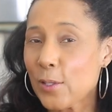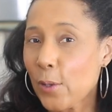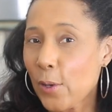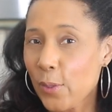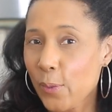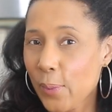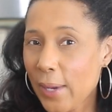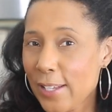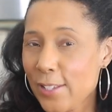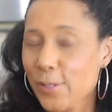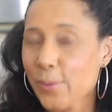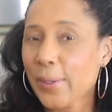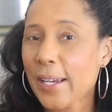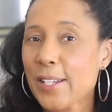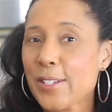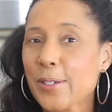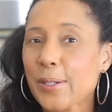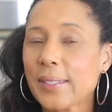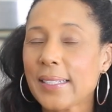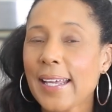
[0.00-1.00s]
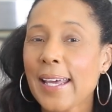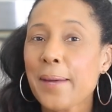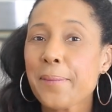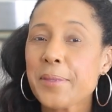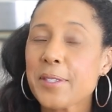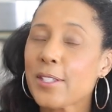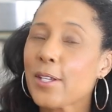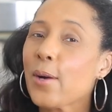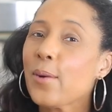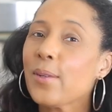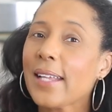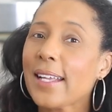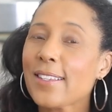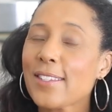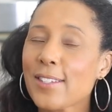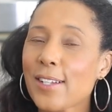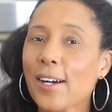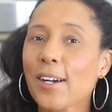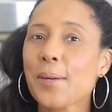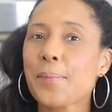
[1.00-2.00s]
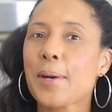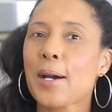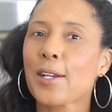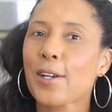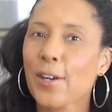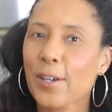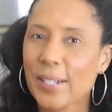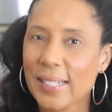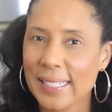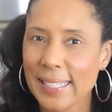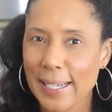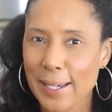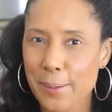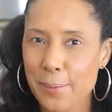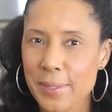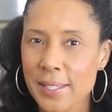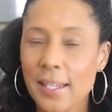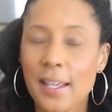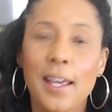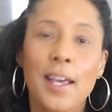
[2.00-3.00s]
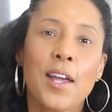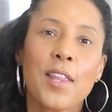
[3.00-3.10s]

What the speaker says: Northwest razor clams, so let's talk about our clams.